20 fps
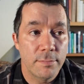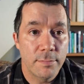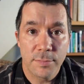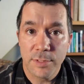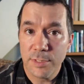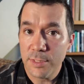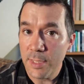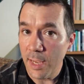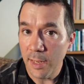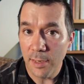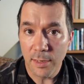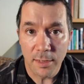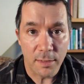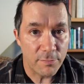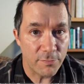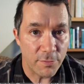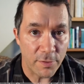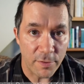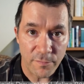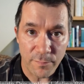standing in
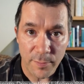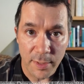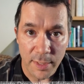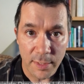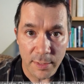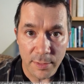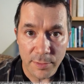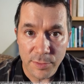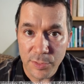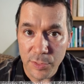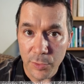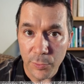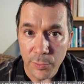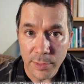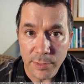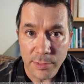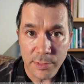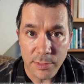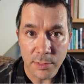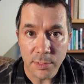front of my
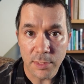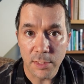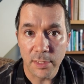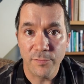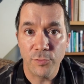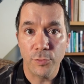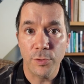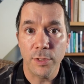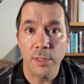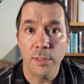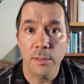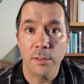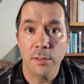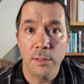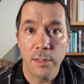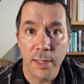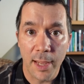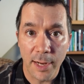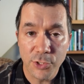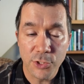students and delivering
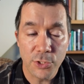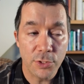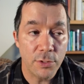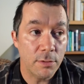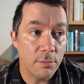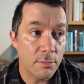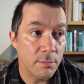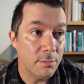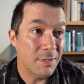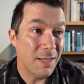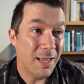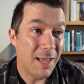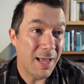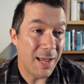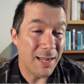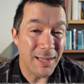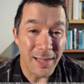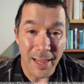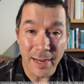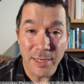lecture.
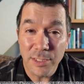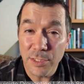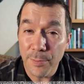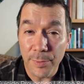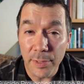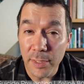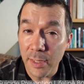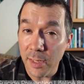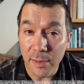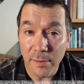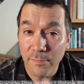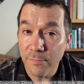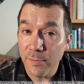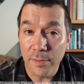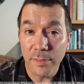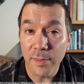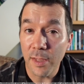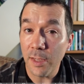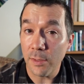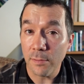I like to believe
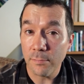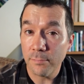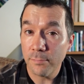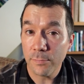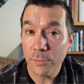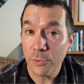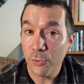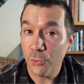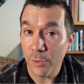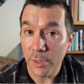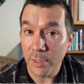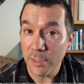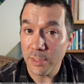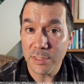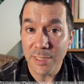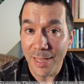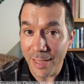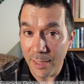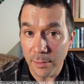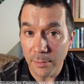that they couldn't
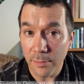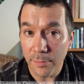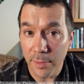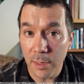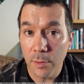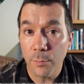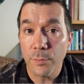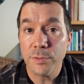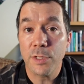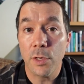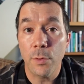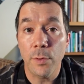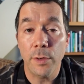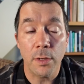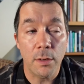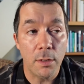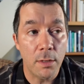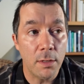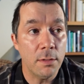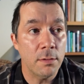tell that it was
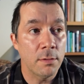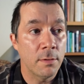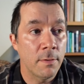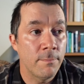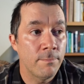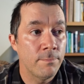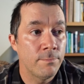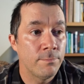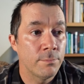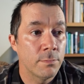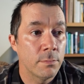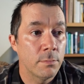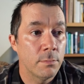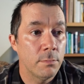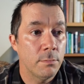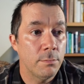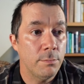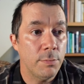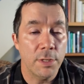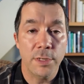going on,
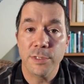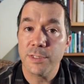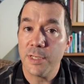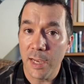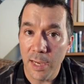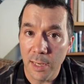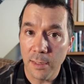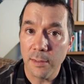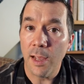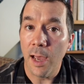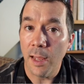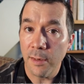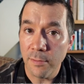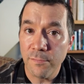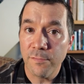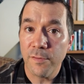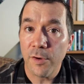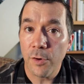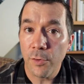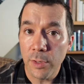because I had
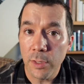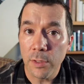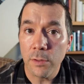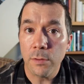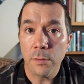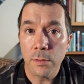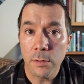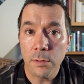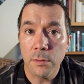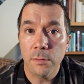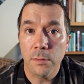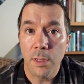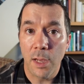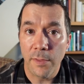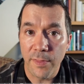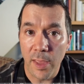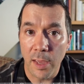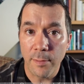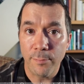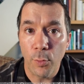gotten very good
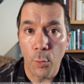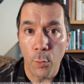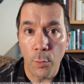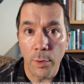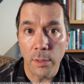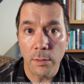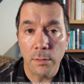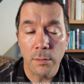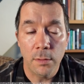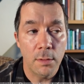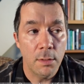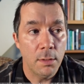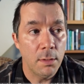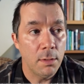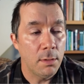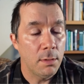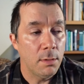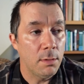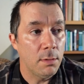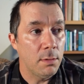at that point
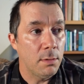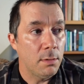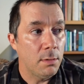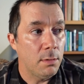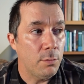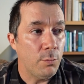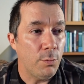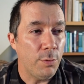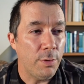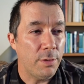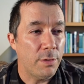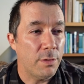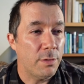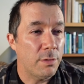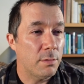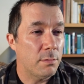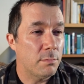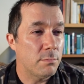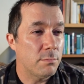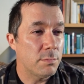
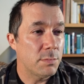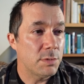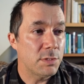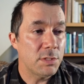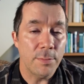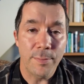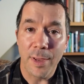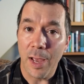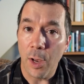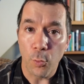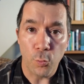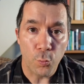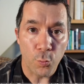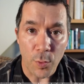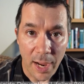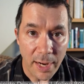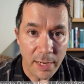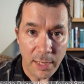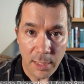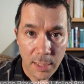with somehow
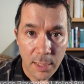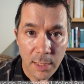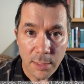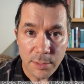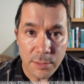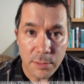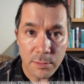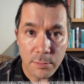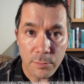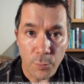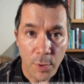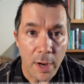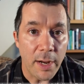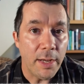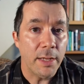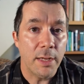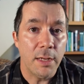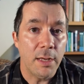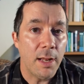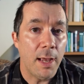writing it
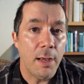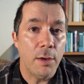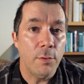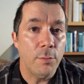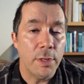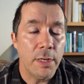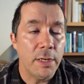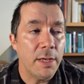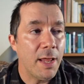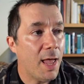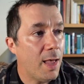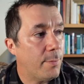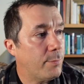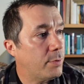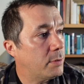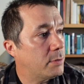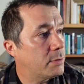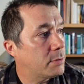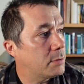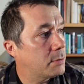out when it
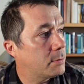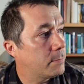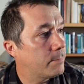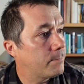happened.